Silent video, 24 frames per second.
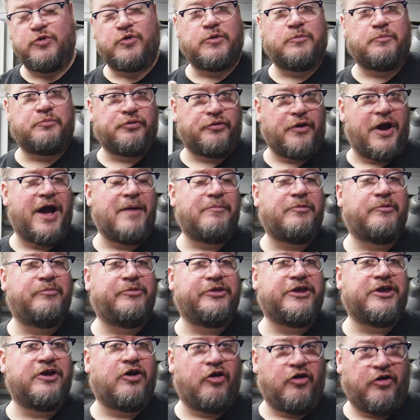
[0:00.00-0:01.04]
could
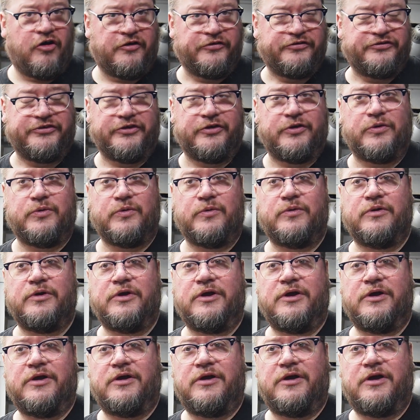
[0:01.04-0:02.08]
probably also
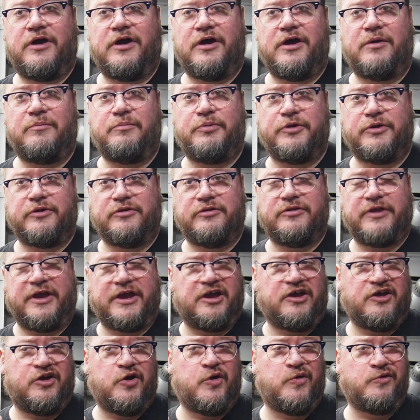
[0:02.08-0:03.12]
put like
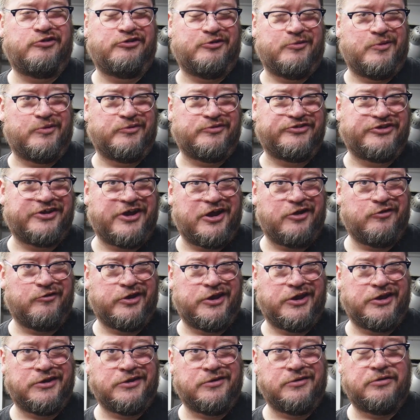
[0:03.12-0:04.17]
a 020
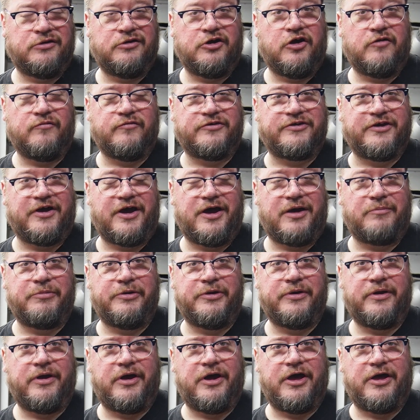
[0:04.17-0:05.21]
styrene over top.
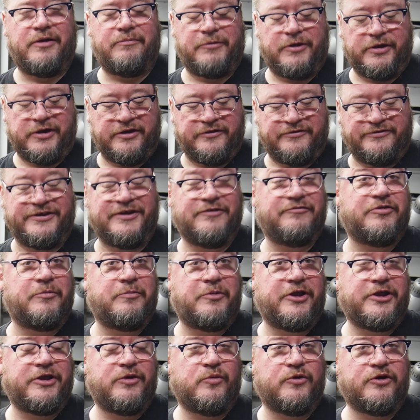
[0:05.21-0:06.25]
I'm going to see if the
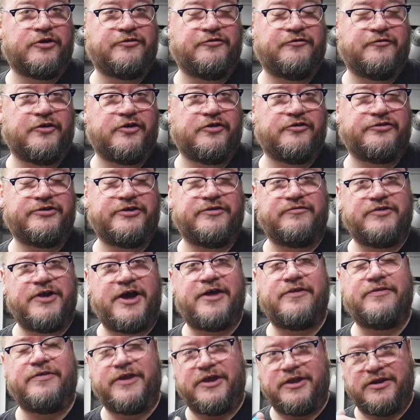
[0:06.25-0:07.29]
putty works first. If
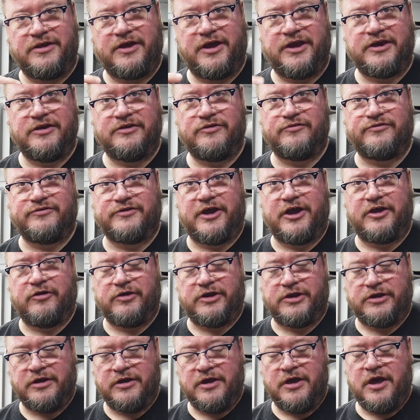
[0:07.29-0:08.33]
not, then I can do
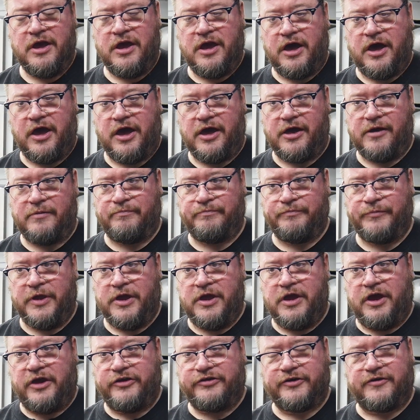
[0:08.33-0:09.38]
styrene. I
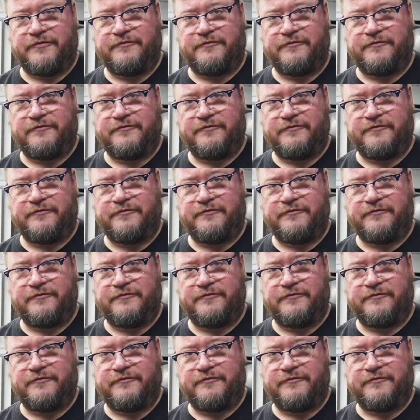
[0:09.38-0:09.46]
took a